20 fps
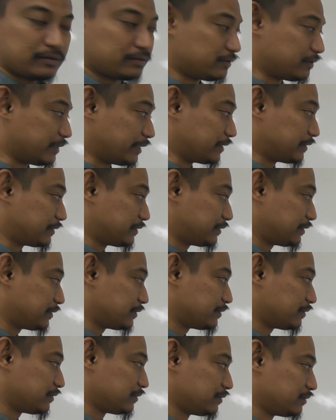Right?
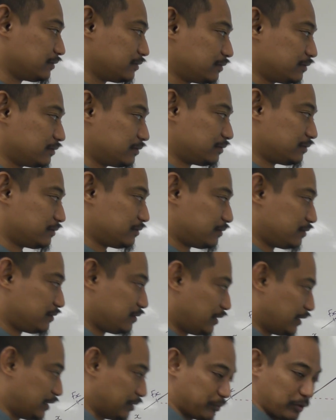
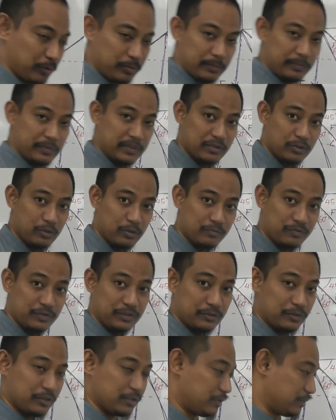Any problem here?
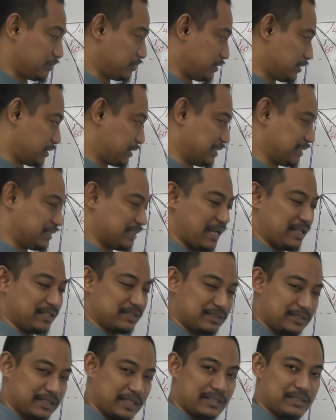Hopefully not. This is
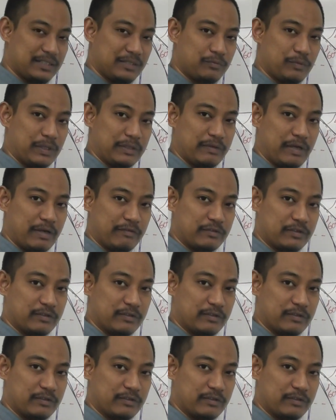exactly what we have